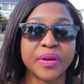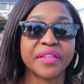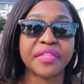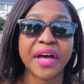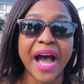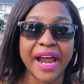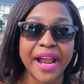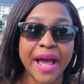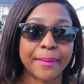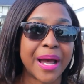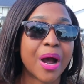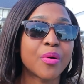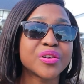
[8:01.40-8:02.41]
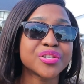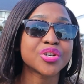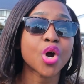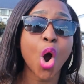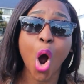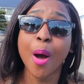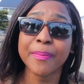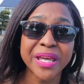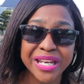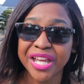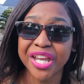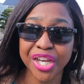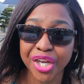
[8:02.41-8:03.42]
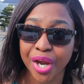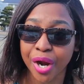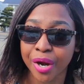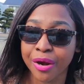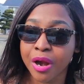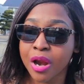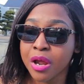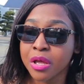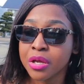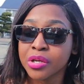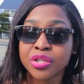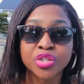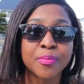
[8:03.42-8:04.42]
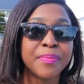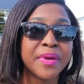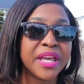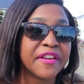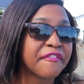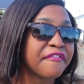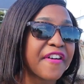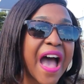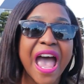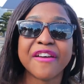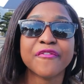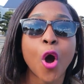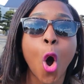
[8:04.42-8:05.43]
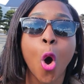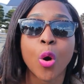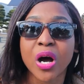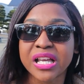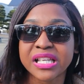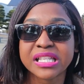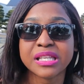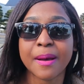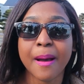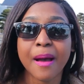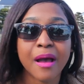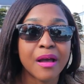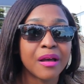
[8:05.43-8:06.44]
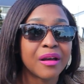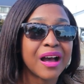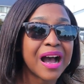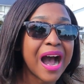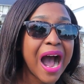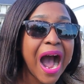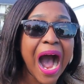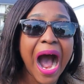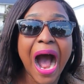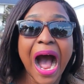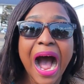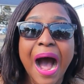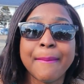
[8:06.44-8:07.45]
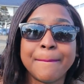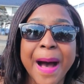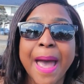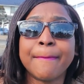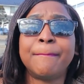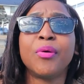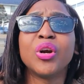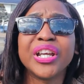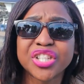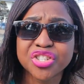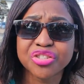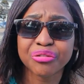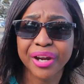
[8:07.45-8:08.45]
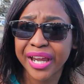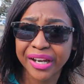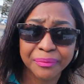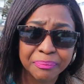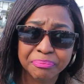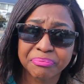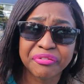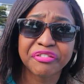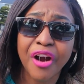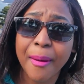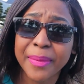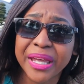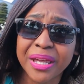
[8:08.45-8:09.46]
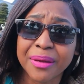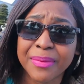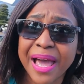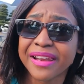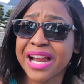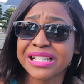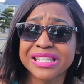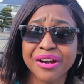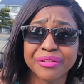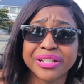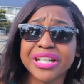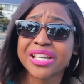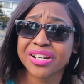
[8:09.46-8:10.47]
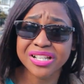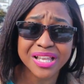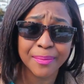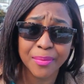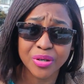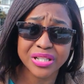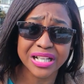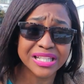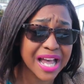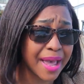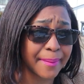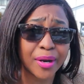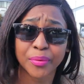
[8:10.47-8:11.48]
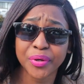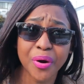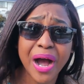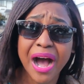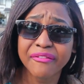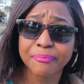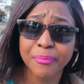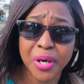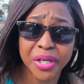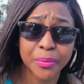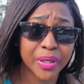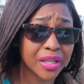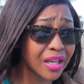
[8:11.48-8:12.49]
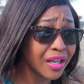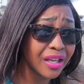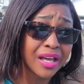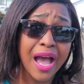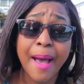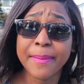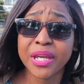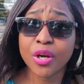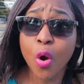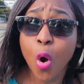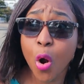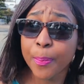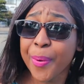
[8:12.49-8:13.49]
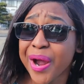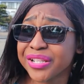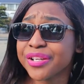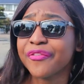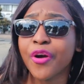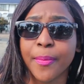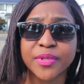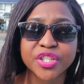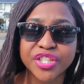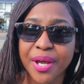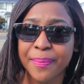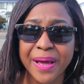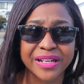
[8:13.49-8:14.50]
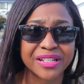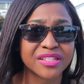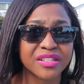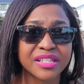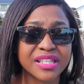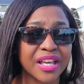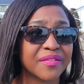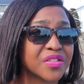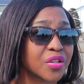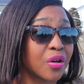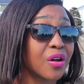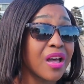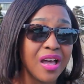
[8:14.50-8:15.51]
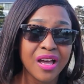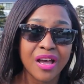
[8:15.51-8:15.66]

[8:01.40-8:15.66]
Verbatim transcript: with Adam. I wasn't coming here to be five hours by bullet train from him. Like, that's a ridiculous amount of time, and we don't have money. We, I mean, the whole point of coming to Japan is to save, so